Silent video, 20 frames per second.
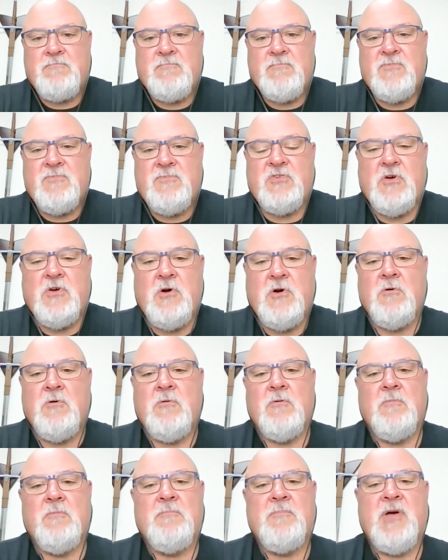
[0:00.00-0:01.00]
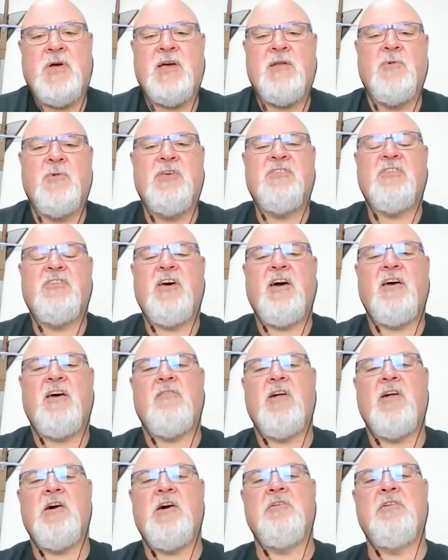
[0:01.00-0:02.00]
So, man, we sat
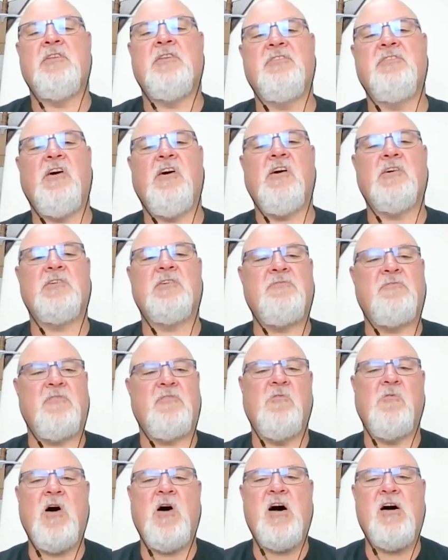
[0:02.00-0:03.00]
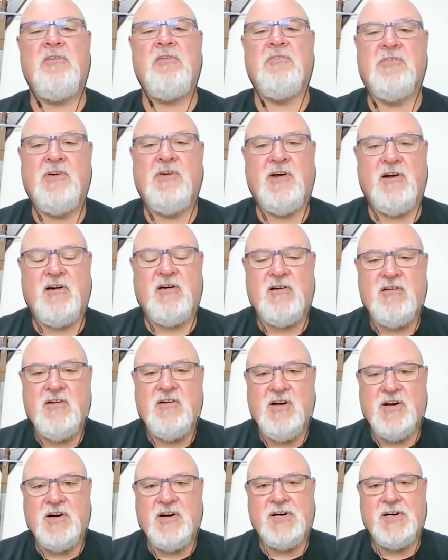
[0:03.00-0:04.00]
around and talked for a while there
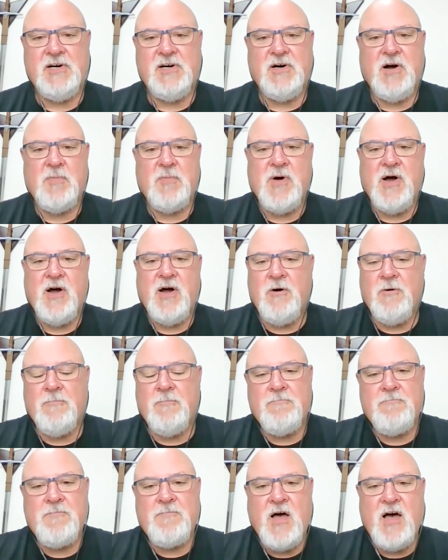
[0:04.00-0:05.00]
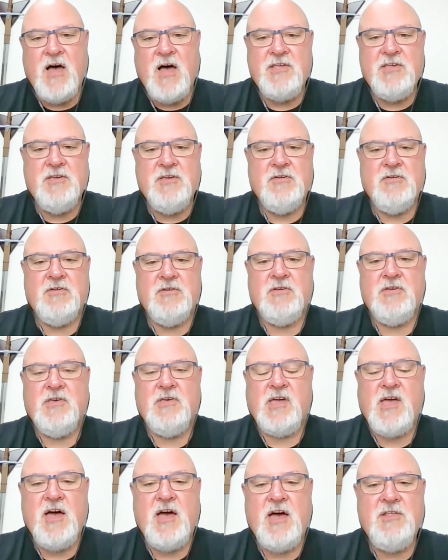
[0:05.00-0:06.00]
about how do
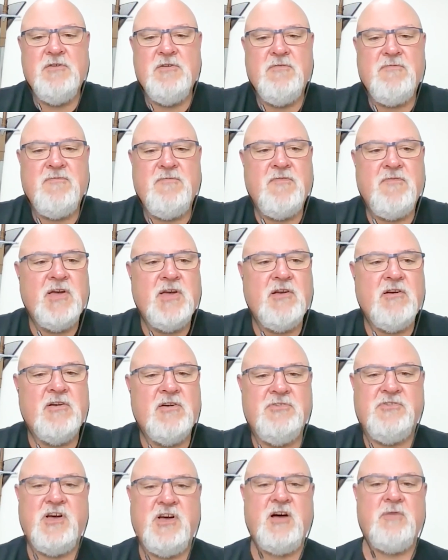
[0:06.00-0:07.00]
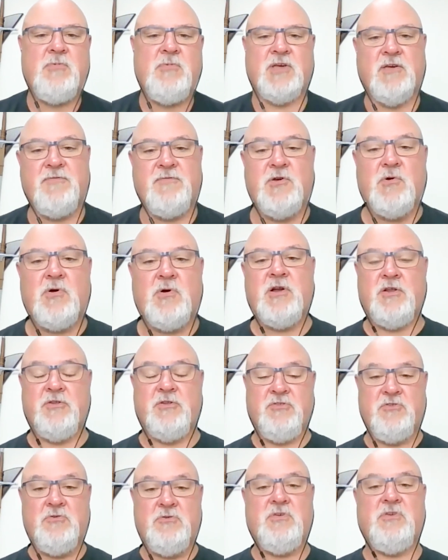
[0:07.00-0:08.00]
you figure a job like, if you were going to
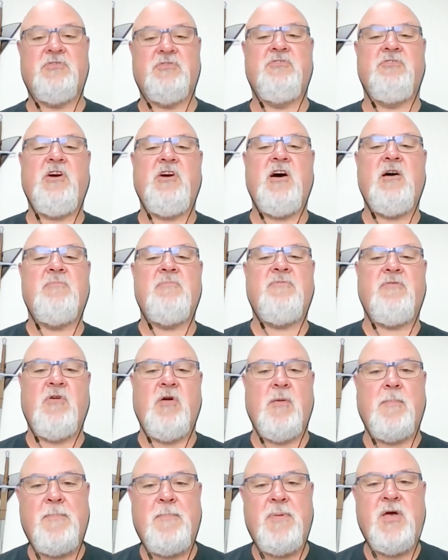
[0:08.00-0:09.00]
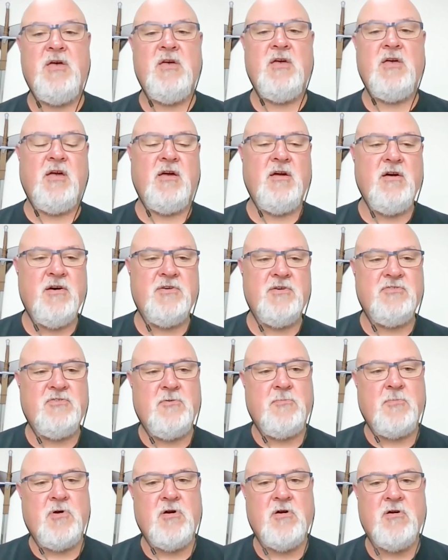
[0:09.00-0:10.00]
do this job for a paying
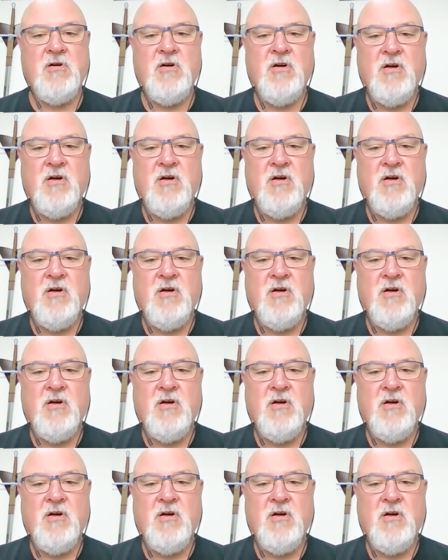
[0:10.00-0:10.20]
customer,